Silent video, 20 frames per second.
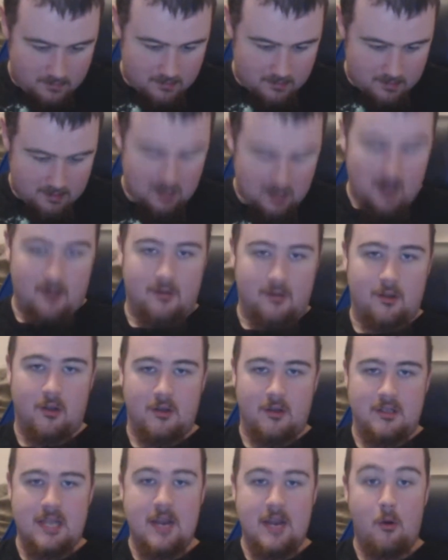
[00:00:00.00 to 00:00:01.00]
Ah, good, I
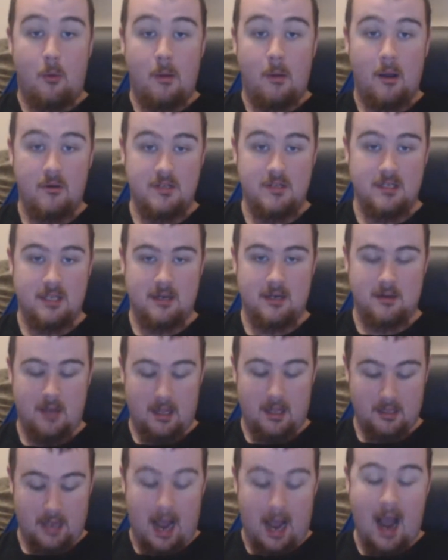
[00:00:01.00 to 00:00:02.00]
did open it. I was just like,
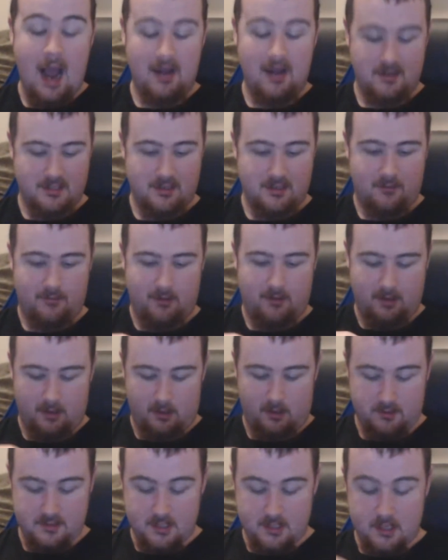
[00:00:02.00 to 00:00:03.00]
and it's still fucking
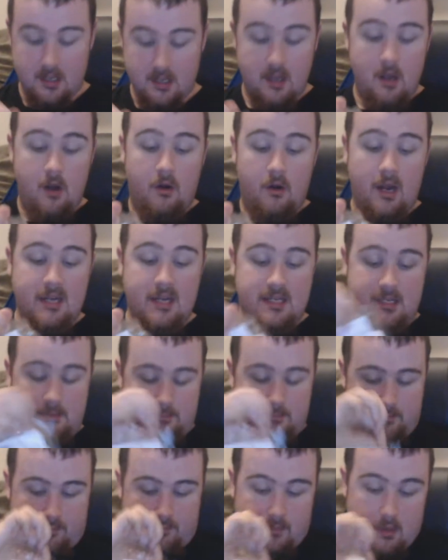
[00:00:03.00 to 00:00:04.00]
closed. Right,
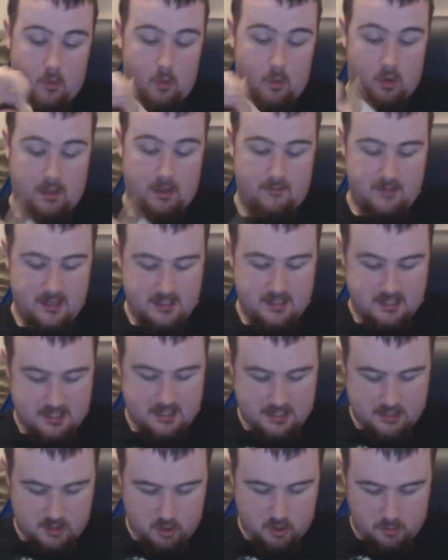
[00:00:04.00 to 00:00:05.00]
we'll give these
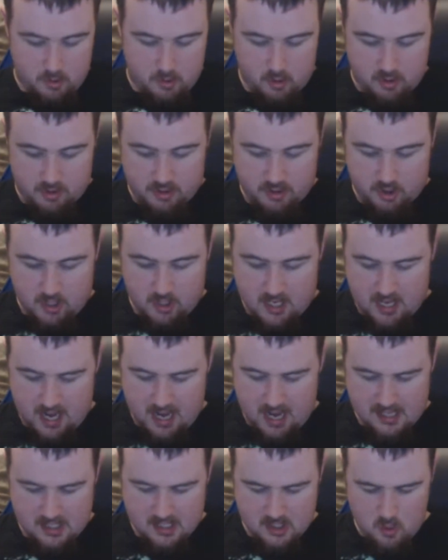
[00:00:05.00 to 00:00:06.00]
soba noodles a try.
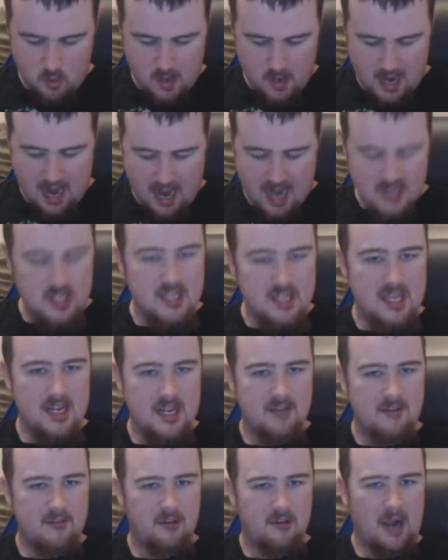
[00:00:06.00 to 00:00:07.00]
I don't actually think
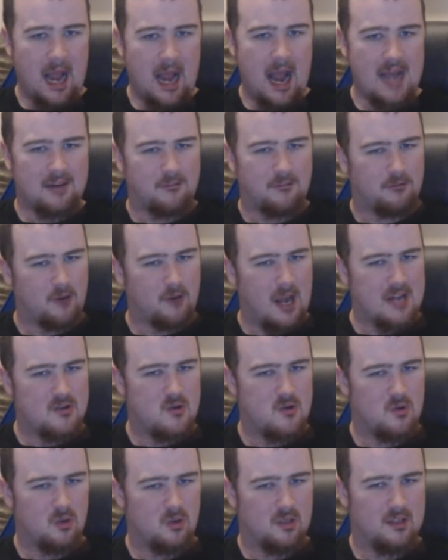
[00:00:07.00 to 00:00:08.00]
I've ever had a fried
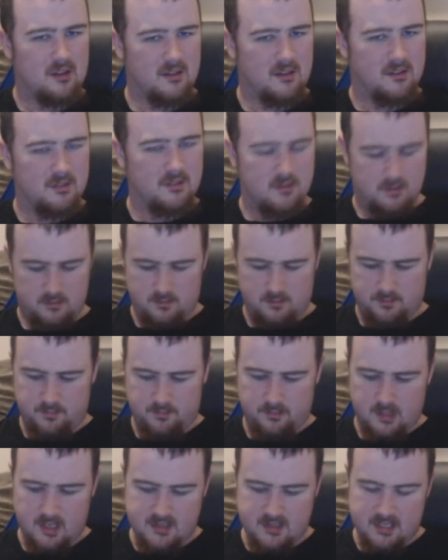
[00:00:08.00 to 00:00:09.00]
noodle like this.
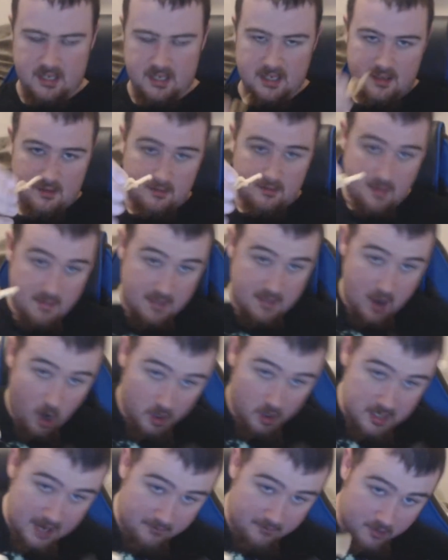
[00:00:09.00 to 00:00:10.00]
Because, like, they are
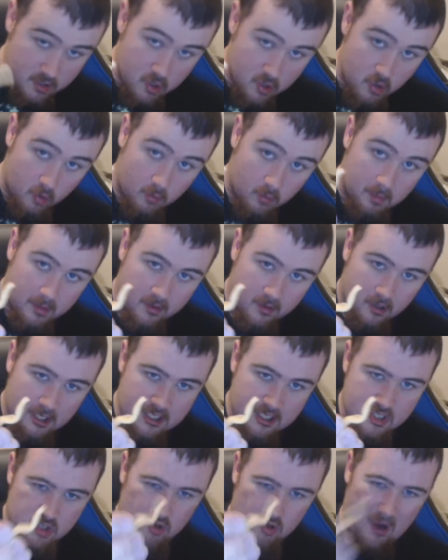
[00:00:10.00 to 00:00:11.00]
definitely noodle, but they're,
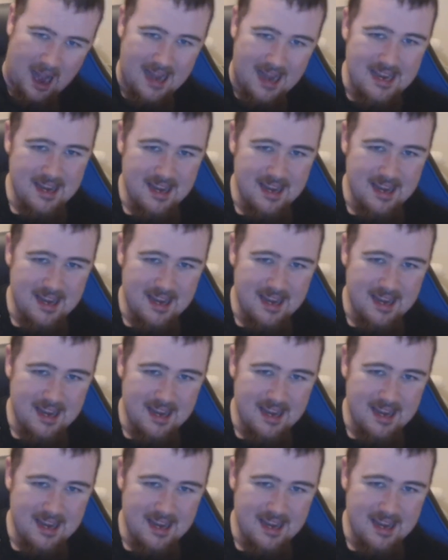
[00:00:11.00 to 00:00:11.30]
like, dry.